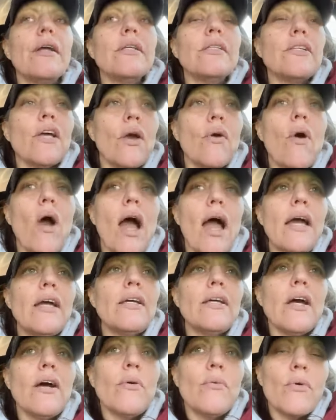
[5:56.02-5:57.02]
so
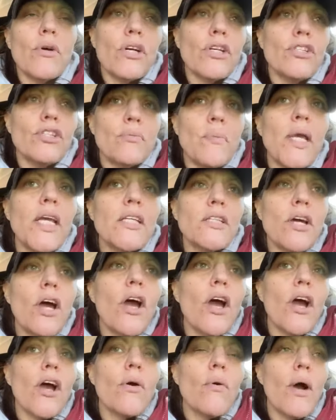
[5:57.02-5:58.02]
I can speak to
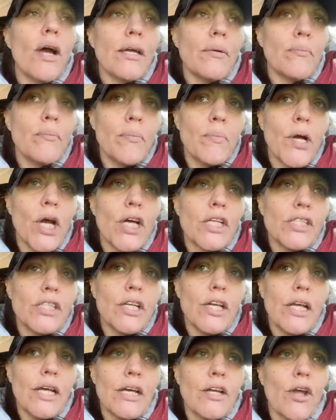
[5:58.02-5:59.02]
her quite
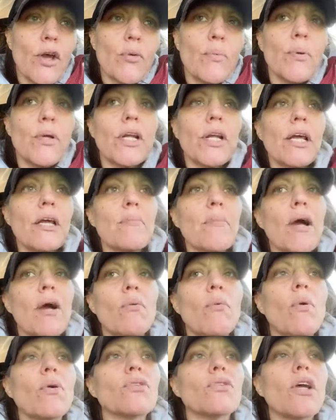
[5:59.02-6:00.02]
personally and openly
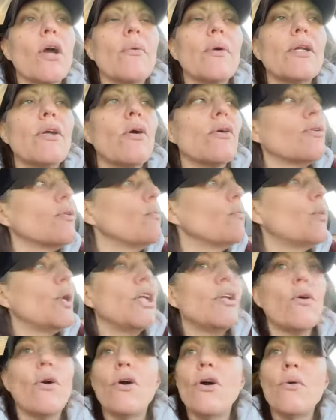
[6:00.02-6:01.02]
about what's going on.
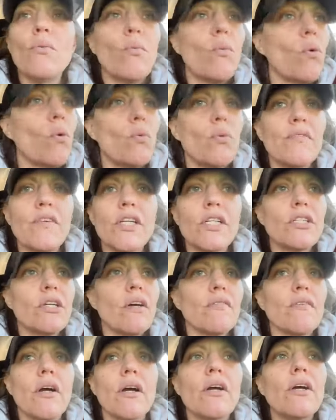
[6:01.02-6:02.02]
We're not at war with each
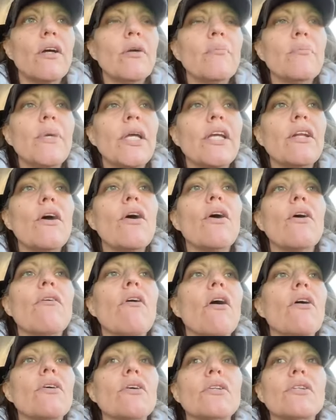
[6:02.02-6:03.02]
other. Me and her
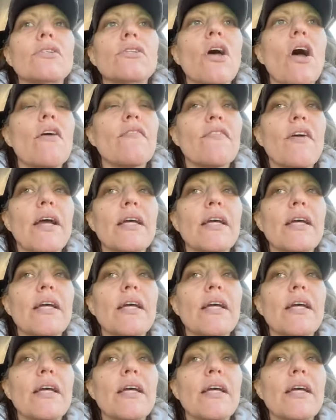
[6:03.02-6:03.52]
aren't going to start